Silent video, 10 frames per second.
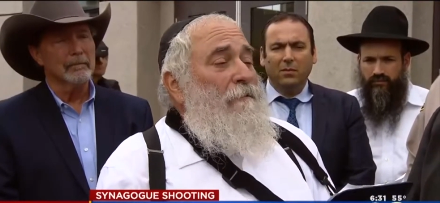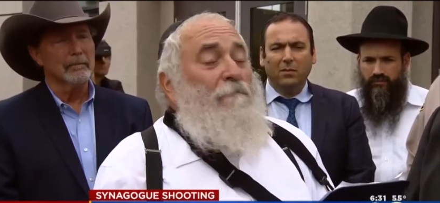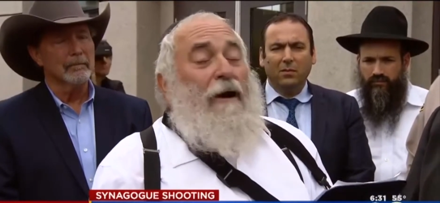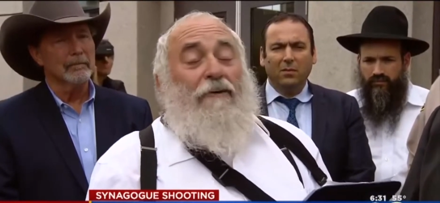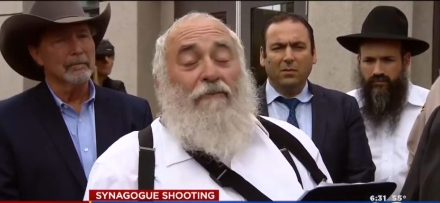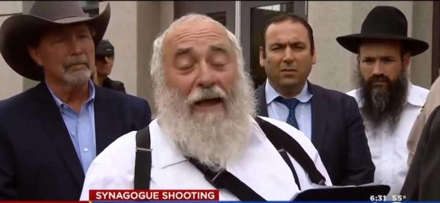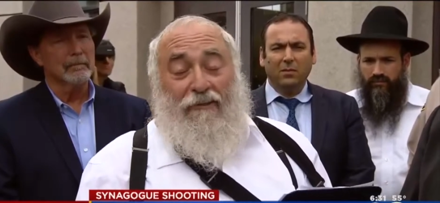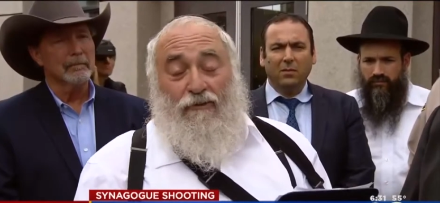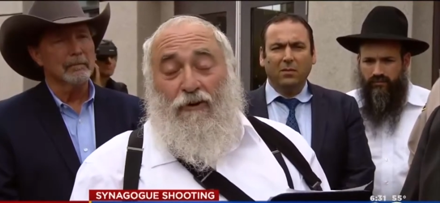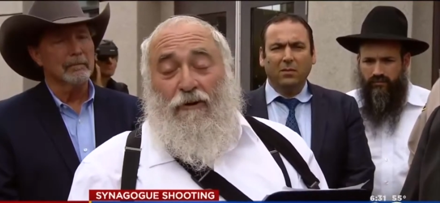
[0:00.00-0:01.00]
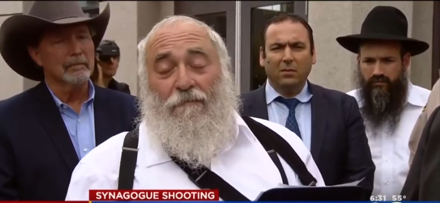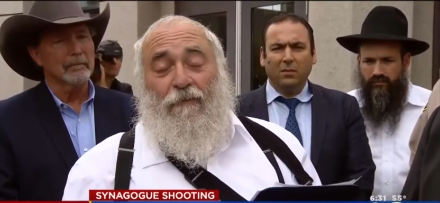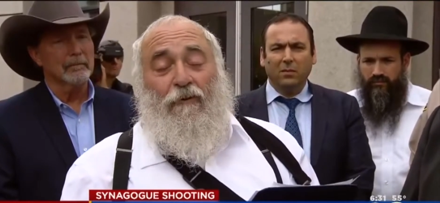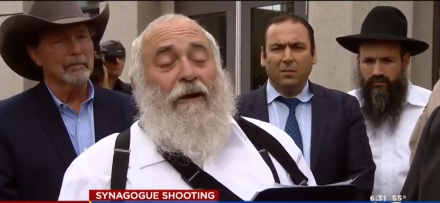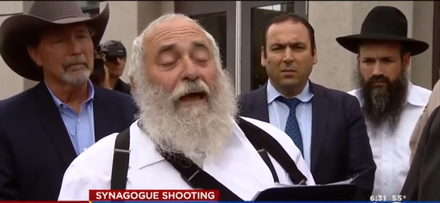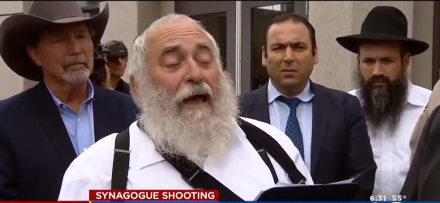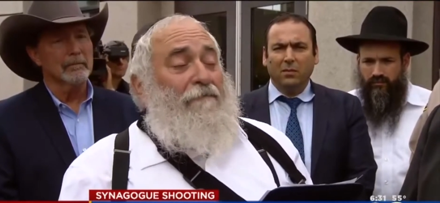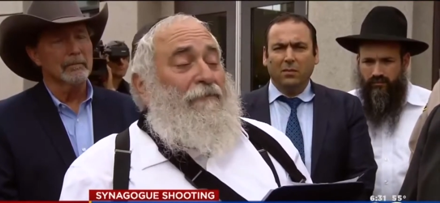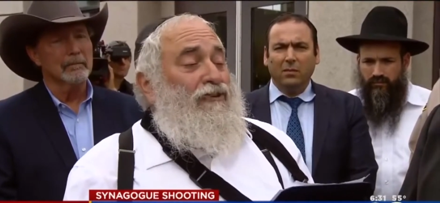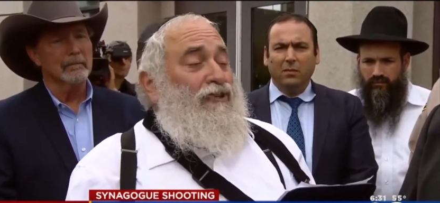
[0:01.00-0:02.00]
Speaker 1: My granddaughter, four and a
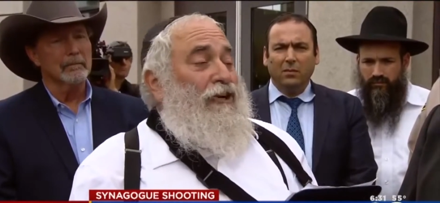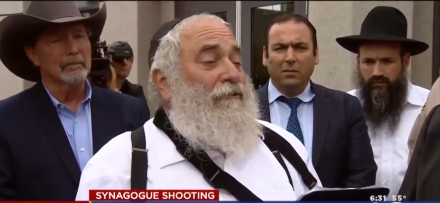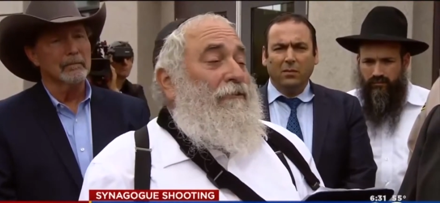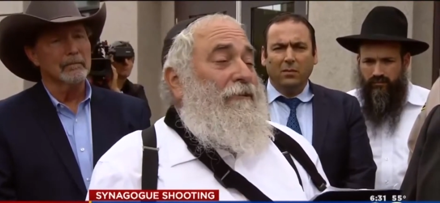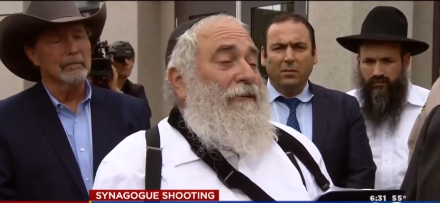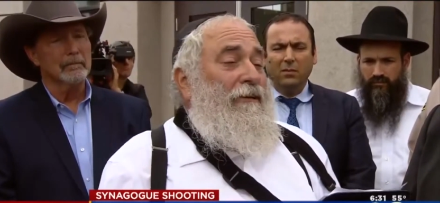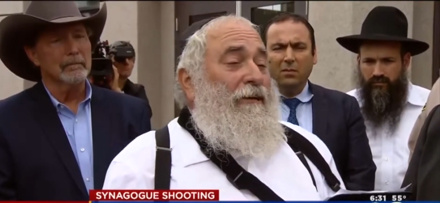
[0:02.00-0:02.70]
half years old,